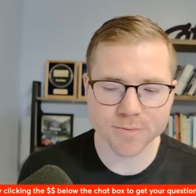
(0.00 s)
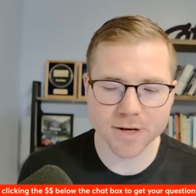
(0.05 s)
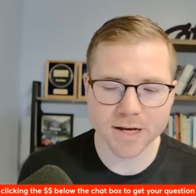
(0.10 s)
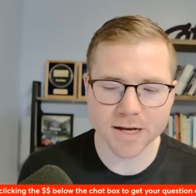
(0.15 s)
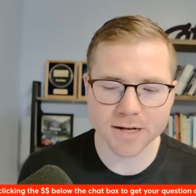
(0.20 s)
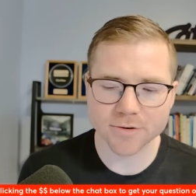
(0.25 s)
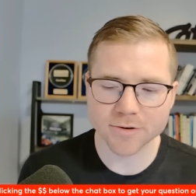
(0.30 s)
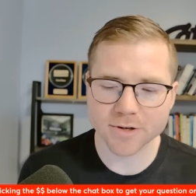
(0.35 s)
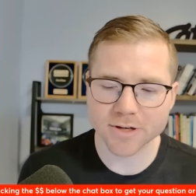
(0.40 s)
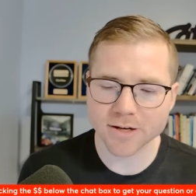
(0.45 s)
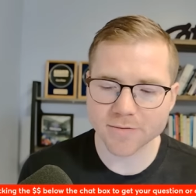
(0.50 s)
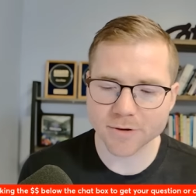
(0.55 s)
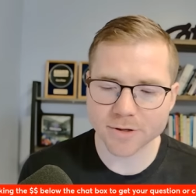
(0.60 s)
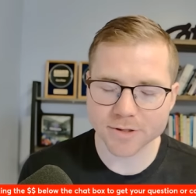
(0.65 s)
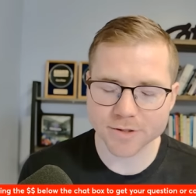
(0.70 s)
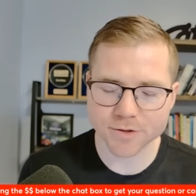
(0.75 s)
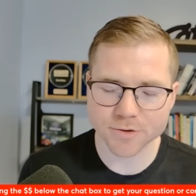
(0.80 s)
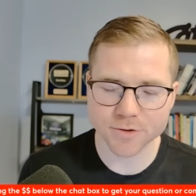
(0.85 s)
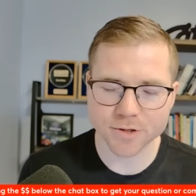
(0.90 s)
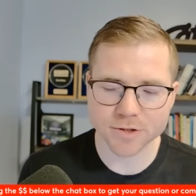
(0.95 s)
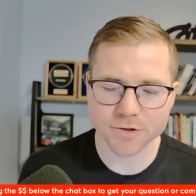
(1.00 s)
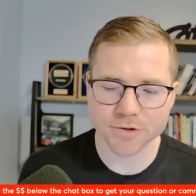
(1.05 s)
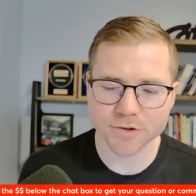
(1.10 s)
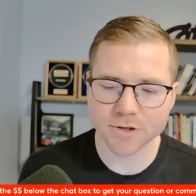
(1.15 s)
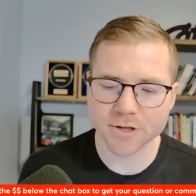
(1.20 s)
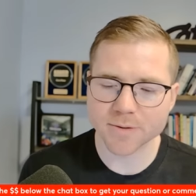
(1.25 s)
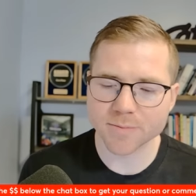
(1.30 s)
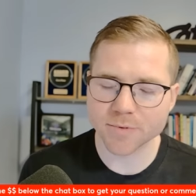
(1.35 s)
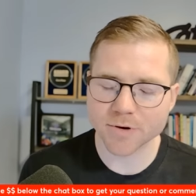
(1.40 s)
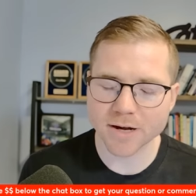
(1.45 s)
model, governance
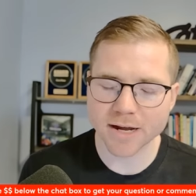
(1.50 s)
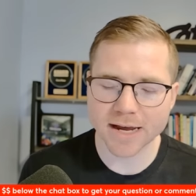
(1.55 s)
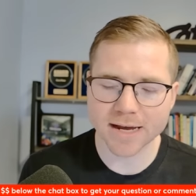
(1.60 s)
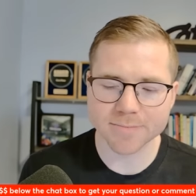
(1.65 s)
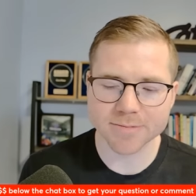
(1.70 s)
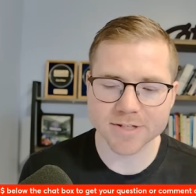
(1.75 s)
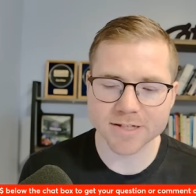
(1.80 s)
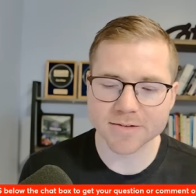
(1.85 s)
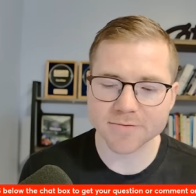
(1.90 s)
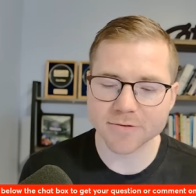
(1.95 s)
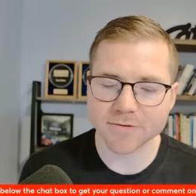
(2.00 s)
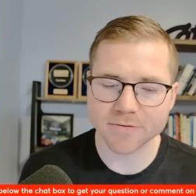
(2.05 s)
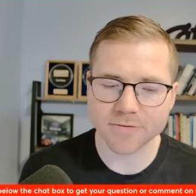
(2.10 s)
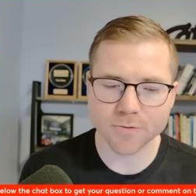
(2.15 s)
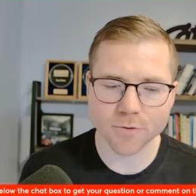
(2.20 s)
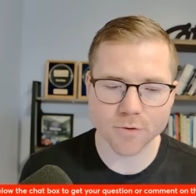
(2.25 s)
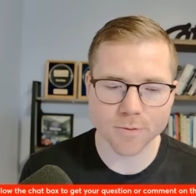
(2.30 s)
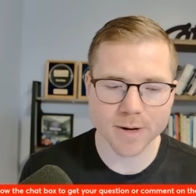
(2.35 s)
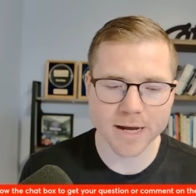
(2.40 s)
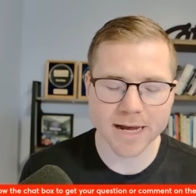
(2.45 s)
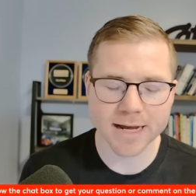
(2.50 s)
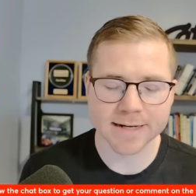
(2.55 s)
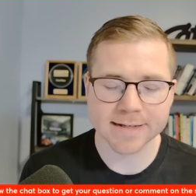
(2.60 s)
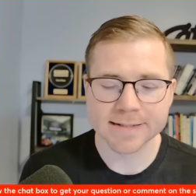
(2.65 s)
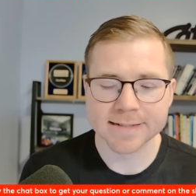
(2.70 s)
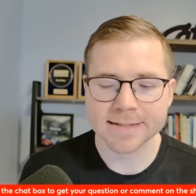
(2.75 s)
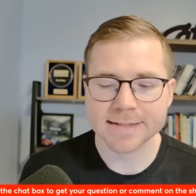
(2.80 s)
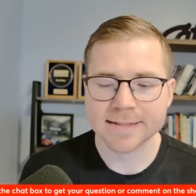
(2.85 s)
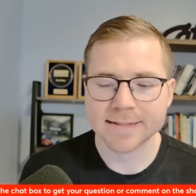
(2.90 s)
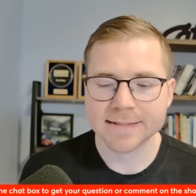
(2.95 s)
structure, and perhaps even format.
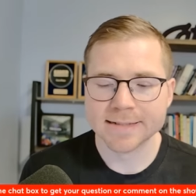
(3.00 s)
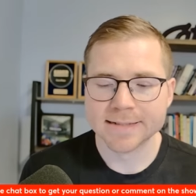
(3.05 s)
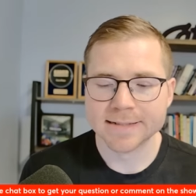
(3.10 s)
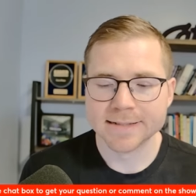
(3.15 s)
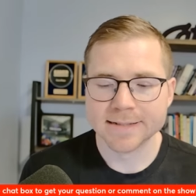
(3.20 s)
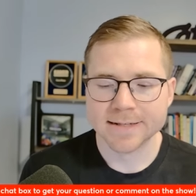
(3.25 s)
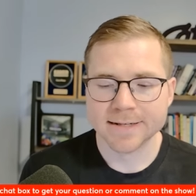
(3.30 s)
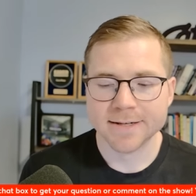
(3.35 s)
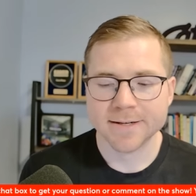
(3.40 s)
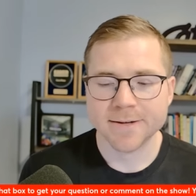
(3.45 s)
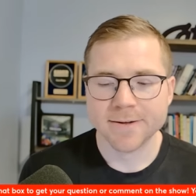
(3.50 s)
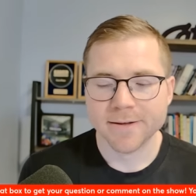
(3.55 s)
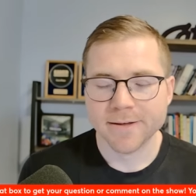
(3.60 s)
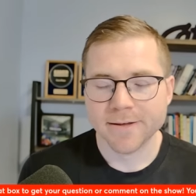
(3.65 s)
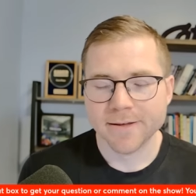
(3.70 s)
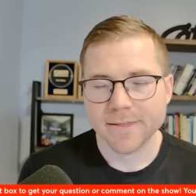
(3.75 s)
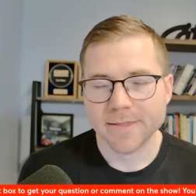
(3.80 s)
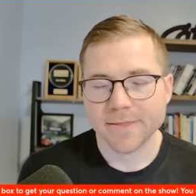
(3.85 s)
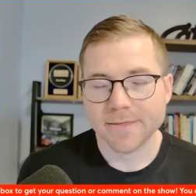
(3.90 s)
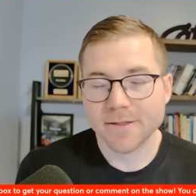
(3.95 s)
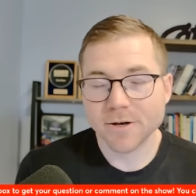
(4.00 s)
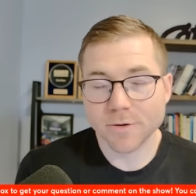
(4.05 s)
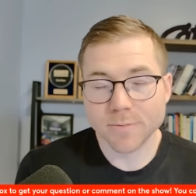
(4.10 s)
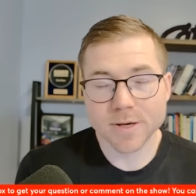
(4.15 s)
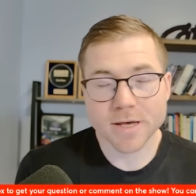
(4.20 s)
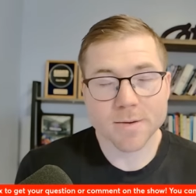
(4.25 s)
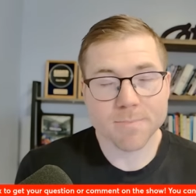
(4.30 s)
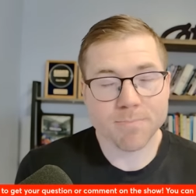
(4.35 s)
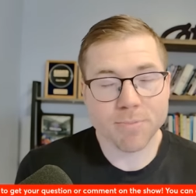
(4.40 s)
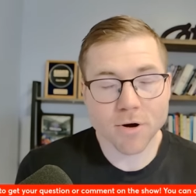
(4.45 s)
They'll
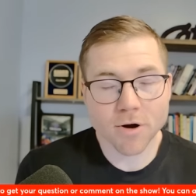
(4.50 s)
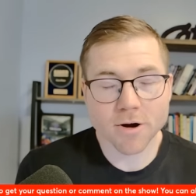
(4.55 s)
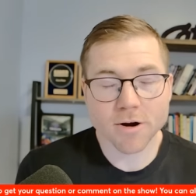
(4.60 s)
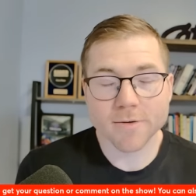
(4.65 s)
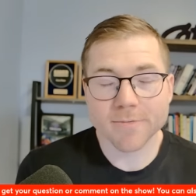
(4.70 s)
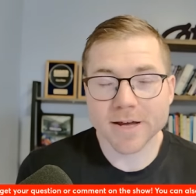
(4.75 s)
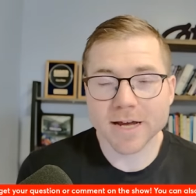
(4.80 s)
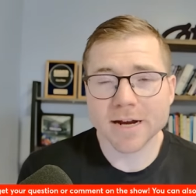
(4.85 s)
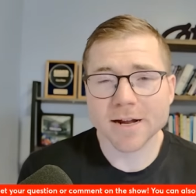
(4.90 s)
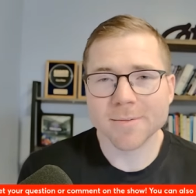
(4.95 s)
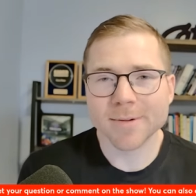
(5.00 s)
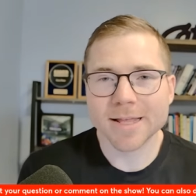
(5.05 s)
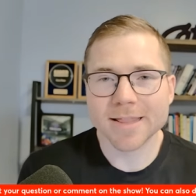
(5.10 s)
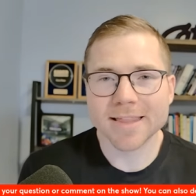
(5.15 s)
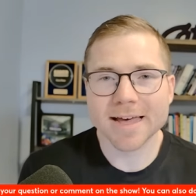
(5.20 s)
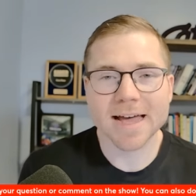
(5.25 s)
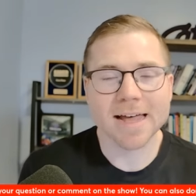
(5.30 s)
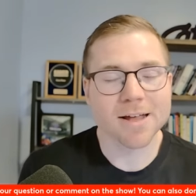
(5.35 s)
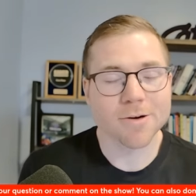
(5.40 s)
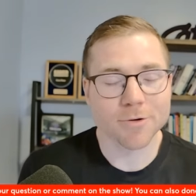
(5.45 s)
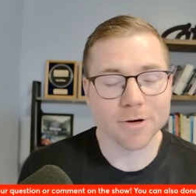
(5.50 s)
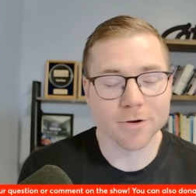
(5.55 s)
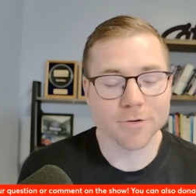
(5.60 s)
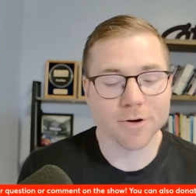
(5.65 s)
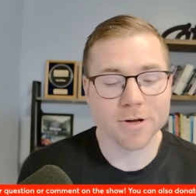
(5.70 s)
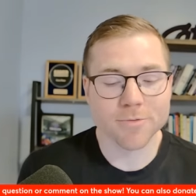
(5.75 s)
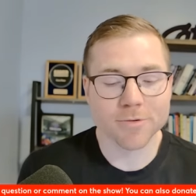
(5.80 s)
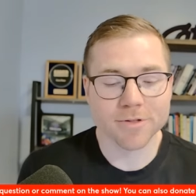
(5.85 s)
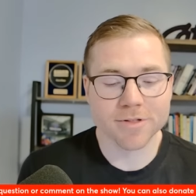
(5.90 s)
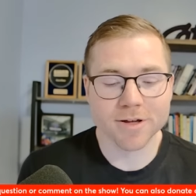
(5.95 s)
be a part of it. I mean, that I would
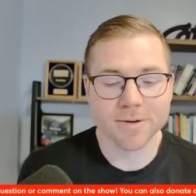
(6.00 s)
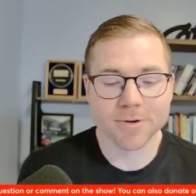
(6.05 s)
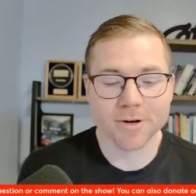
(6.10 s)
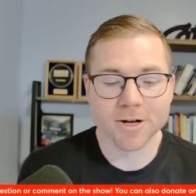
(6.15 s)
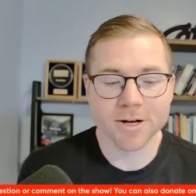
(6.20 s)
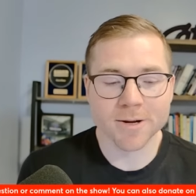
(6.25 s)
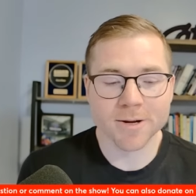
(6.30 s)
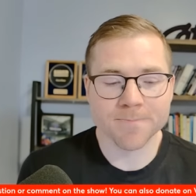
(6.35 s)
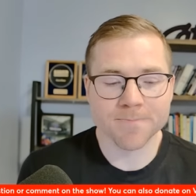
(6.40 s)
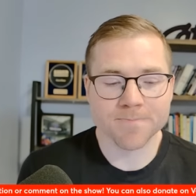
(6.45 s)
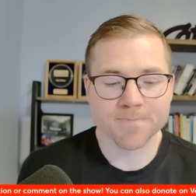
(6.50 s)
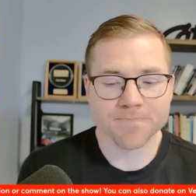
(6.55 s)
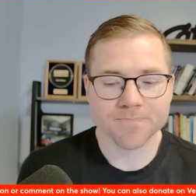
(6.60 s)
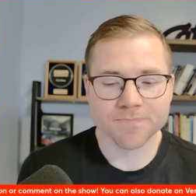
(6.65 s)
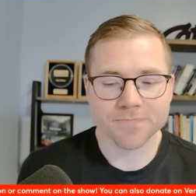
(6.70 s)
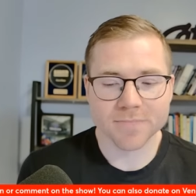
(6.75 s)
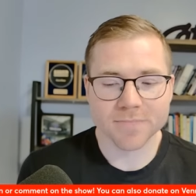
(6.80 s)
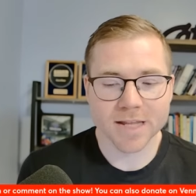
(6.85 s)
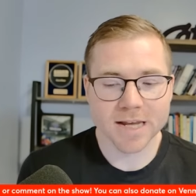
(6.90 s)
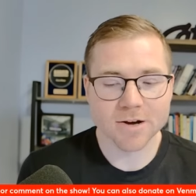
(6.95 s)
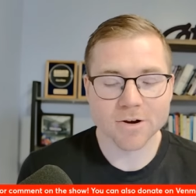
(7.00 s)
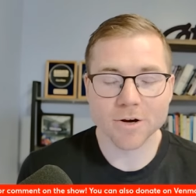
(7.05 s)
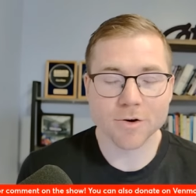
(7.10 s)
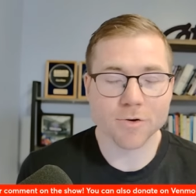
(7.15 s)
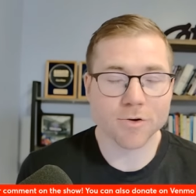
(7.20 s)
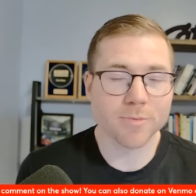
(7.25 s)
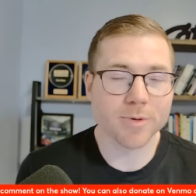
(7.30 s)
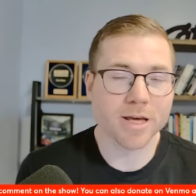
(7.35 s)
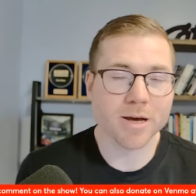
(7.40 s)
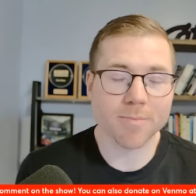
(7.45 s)
agree with them on. They are
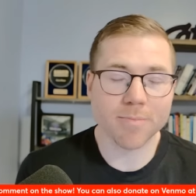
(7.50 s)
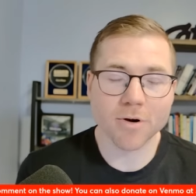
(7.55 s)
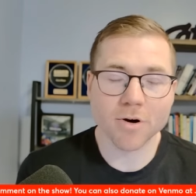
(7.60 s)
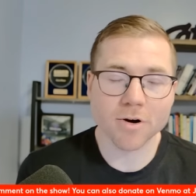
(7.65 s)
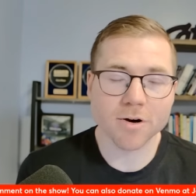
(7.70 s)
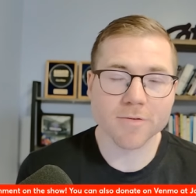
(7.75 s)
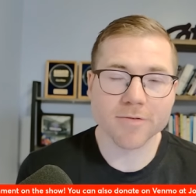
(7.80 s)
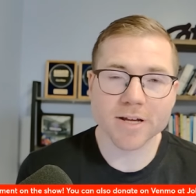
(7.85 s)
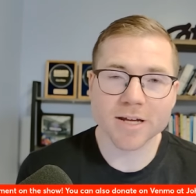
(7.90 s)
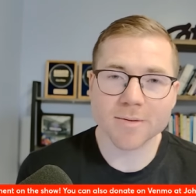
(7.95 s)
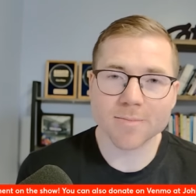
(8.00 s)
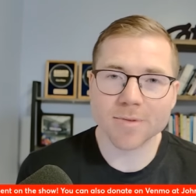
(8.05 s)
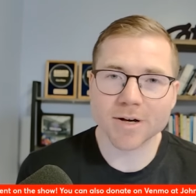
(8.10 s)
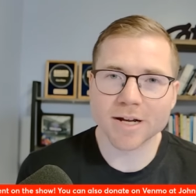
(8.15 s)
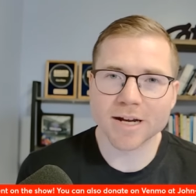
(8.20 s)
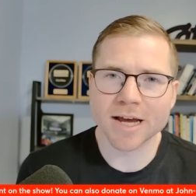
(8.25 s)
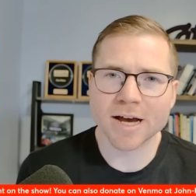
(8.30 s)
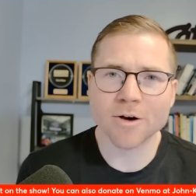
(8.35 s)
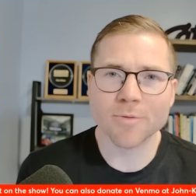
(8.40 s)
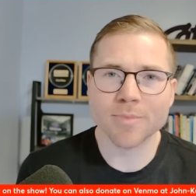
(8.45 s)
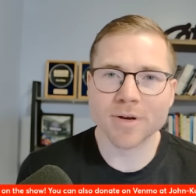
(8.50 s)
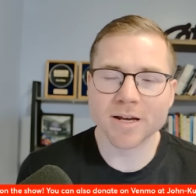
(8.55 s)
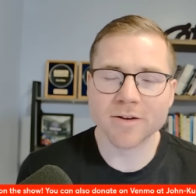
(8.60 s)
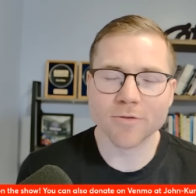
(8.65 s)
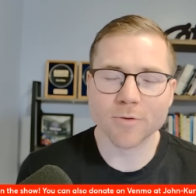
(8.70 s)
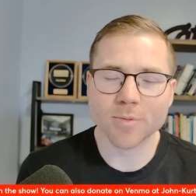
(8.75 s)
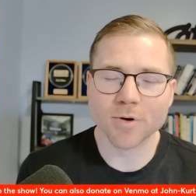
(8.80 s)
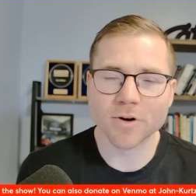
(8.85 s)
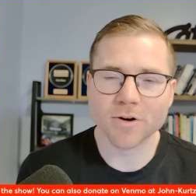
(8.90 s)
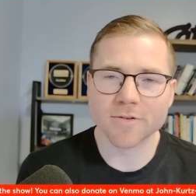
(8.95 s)
going to be a part of it, but how big of
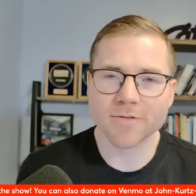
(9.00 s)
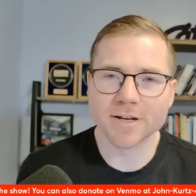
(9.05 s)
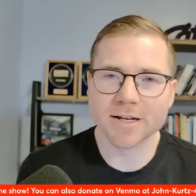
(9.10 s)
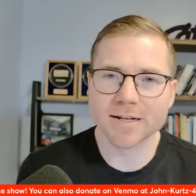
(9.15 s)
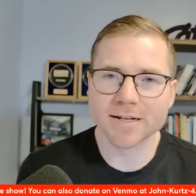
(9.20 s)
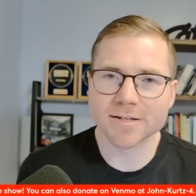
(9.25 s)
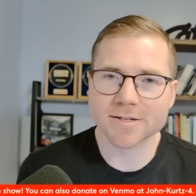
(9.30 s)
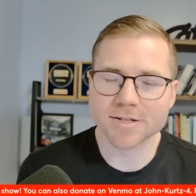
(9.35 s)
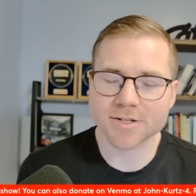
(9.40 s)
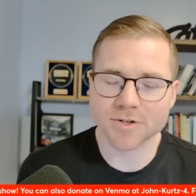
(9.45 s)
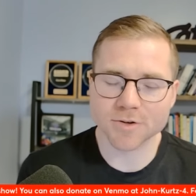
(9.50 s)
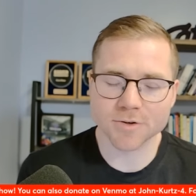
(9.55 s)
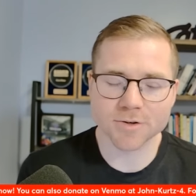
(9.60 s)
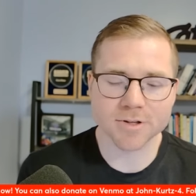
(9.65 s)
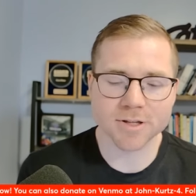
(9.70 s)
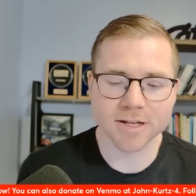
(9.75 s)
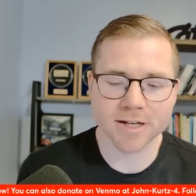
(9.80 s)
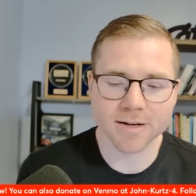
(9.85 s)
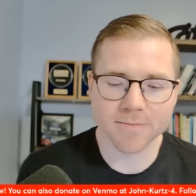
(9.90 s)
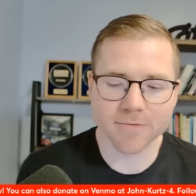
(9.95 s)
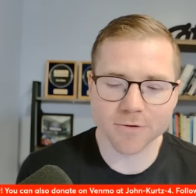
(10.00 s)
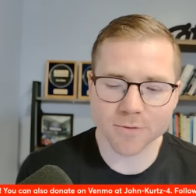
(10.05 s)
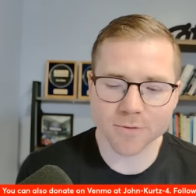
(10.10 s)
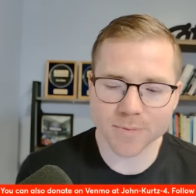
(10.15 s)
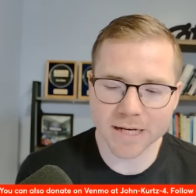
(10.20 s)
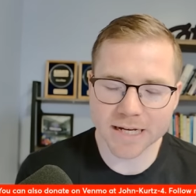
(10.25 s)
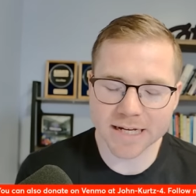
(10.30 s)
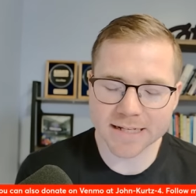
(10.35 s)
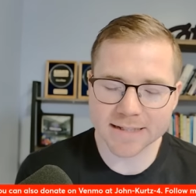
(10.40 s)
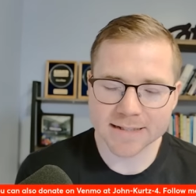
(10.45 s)
a part of it is certainly up for
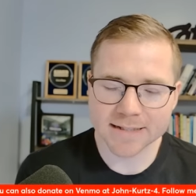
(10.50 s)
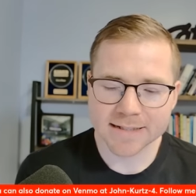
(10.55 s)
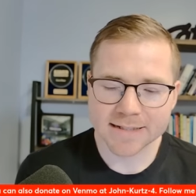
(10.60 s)
debate